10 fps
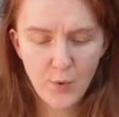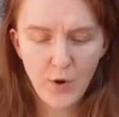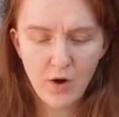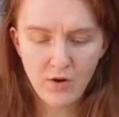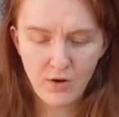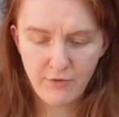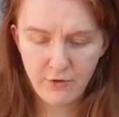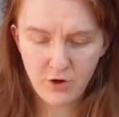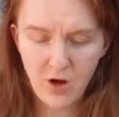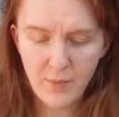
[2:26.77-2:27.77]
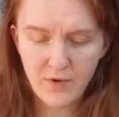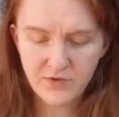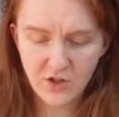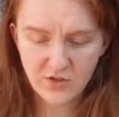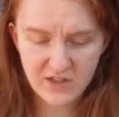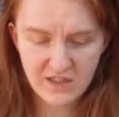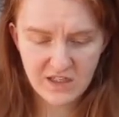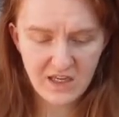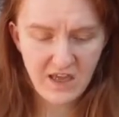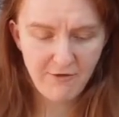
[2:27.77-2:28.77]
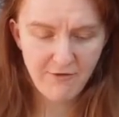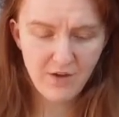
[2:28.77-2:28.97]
partner for a couple of dances can give.